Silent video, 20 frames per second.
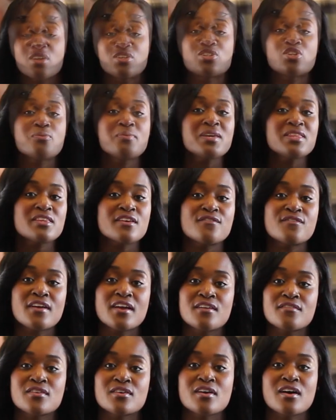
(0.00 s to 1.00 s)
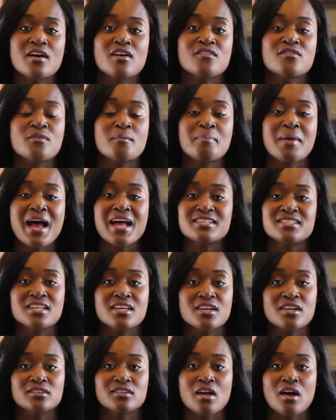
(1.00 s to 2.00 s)
Do me the favor of
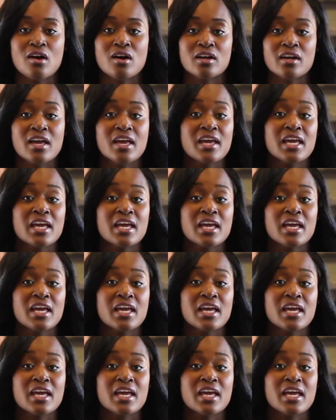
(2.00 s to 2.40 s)
passing it along,